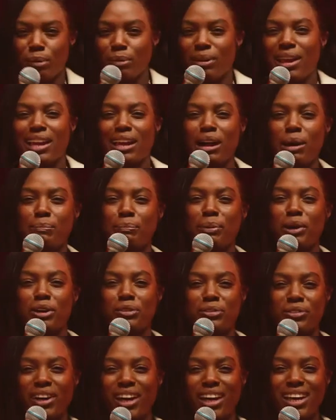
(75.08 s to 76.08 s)
I'm like, I'm
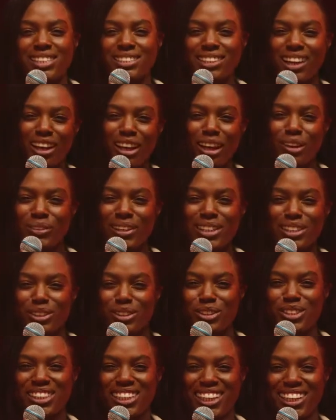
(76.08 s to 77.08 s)
both, guys. I love
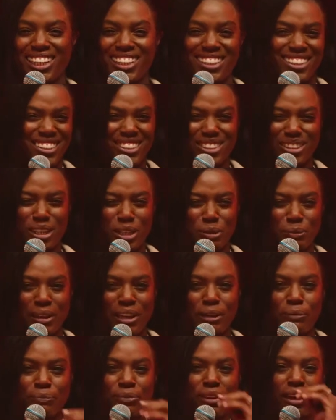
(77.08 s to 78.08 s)
indoor skiing. Do you know what
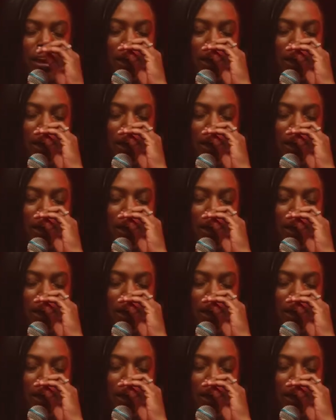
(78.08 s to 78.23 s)
I mean?